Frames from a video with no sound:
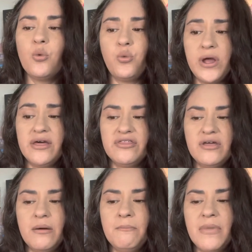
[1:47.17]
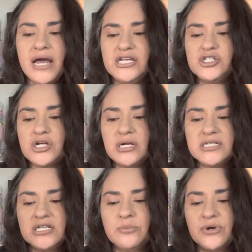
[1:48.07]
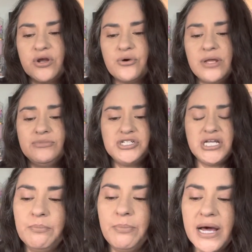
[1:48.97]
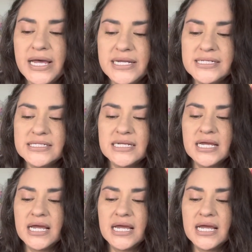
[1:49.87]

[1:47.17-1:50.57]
with my Charlotte Tilbury Cream Cheek, but